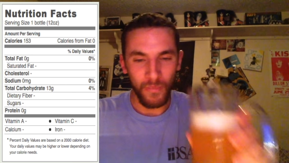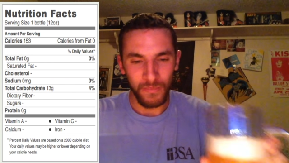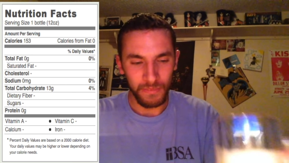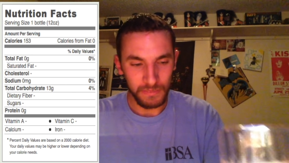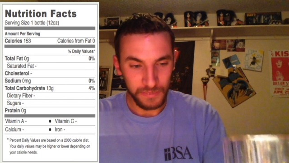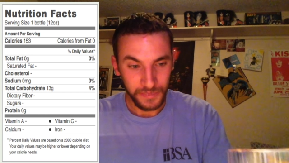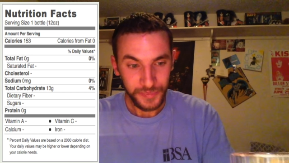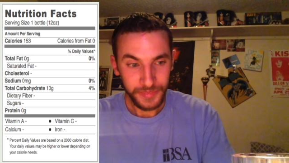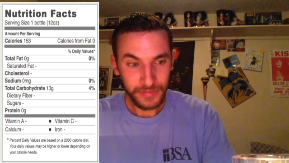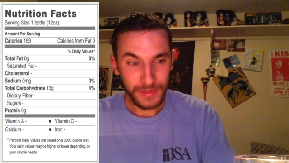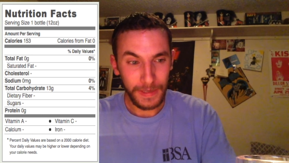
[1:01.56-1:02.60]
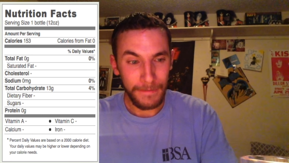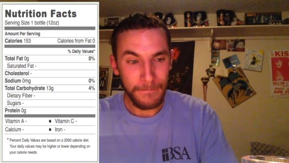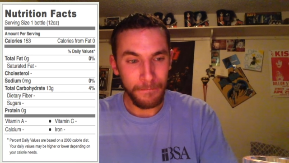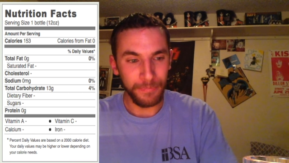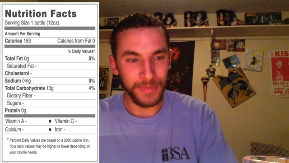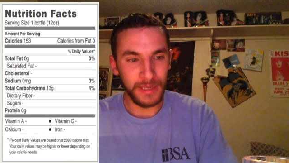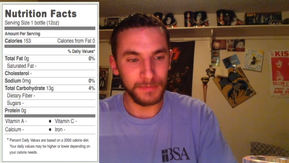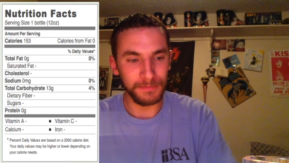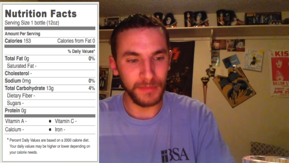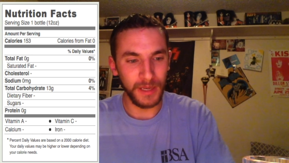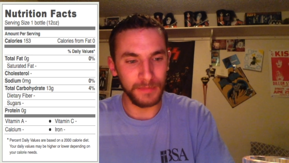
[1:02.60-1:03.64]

(no one is talking)